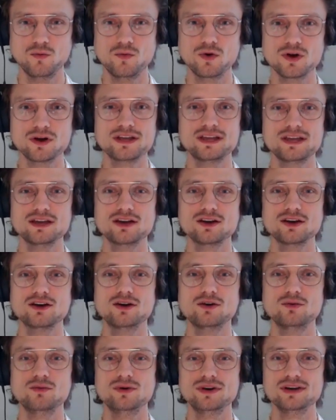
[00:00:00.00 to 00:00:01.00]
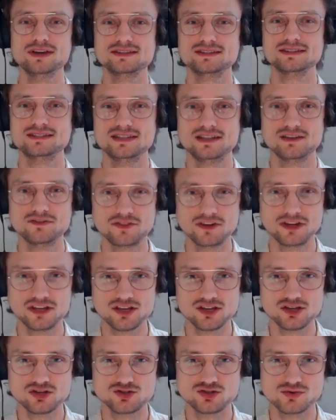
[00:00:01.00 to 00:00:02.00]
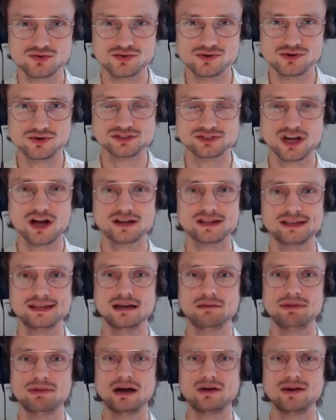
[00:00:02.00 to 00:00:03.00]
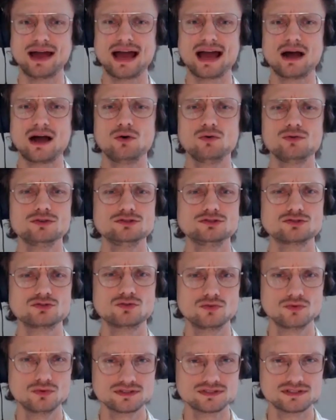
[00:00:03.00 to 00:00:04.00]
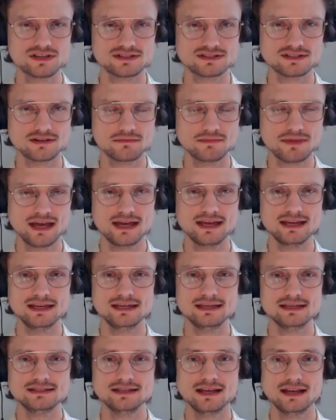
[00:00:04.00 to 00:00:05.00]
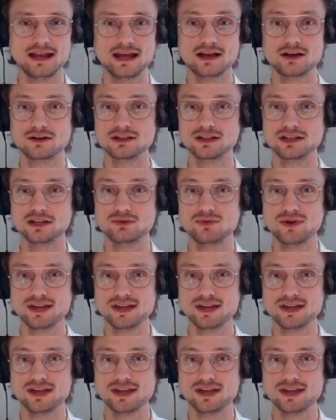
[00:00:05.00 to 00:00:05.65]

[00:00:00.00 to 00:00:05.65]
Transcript: We're here with Tiffany Jewell talking about how the school system is inherently